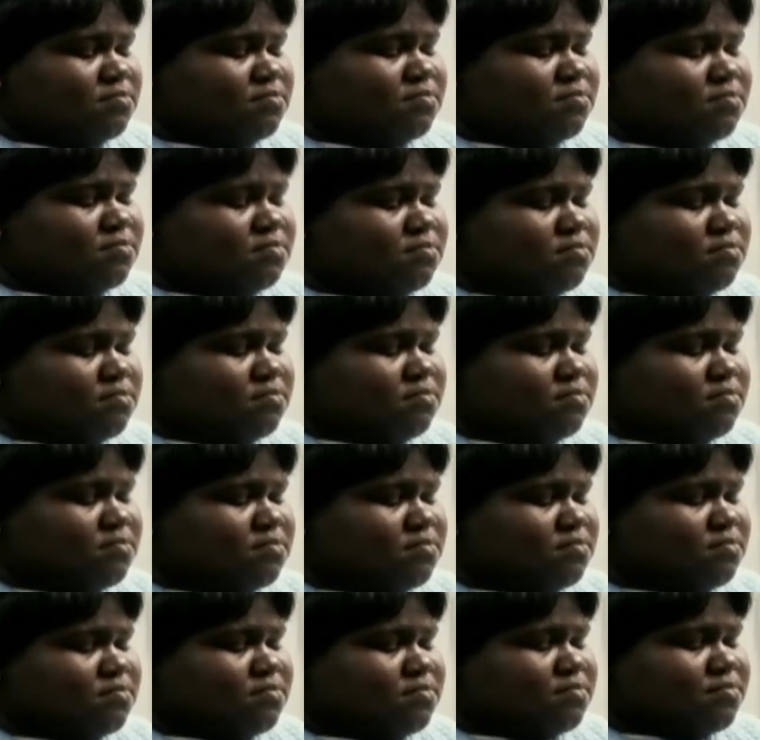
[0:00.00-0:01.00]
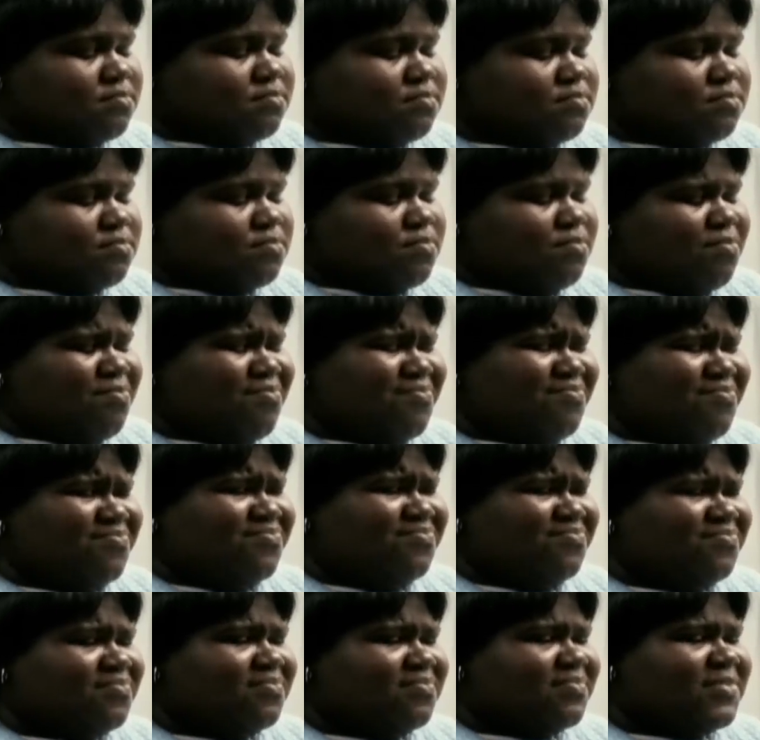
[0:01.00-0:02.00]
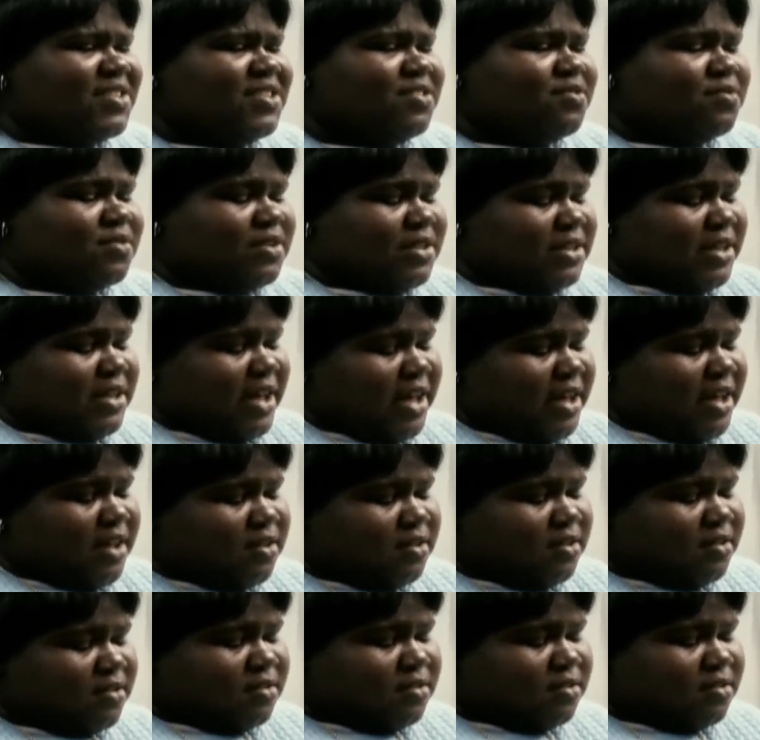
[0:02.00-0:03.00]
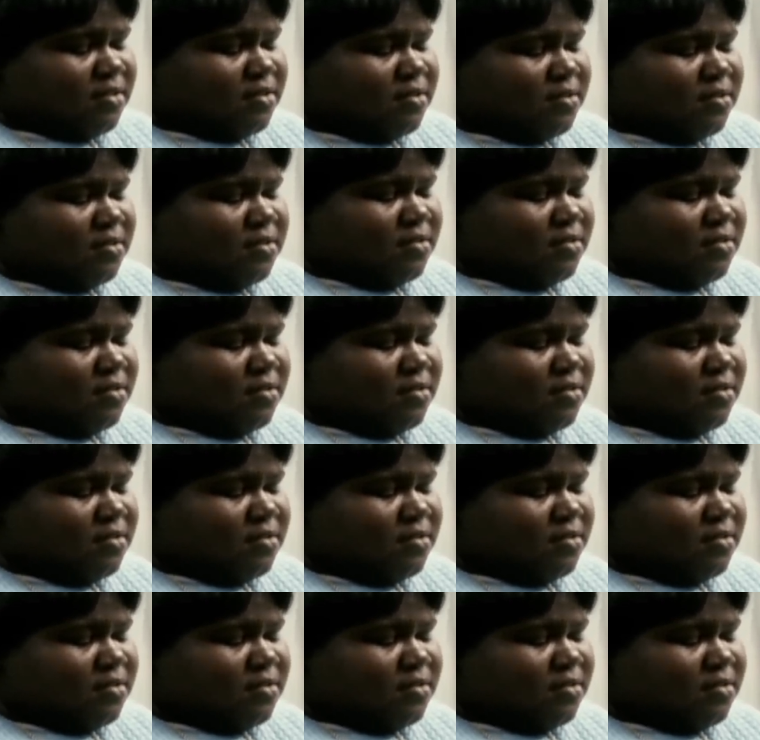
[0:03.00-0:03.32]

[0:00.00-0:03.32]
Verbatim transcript: Your throat is dry? It's really hot in here.